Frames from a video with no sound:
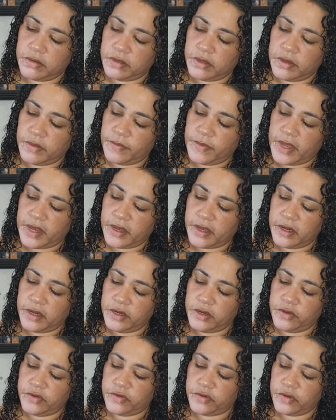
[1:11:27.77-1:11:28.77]
I'm not gonna
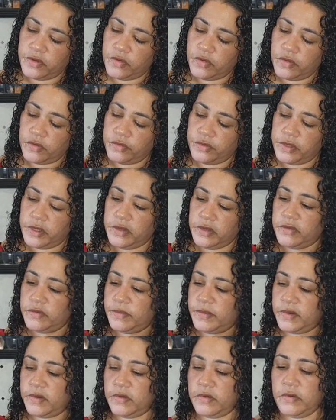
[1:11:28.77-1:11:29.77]
use the whole
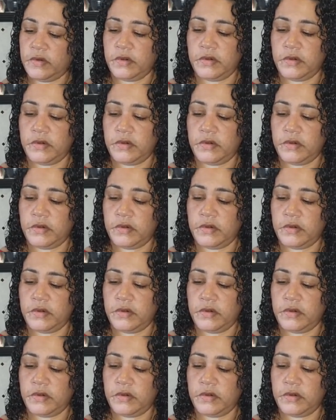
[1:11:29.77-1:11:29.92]
teaspoon.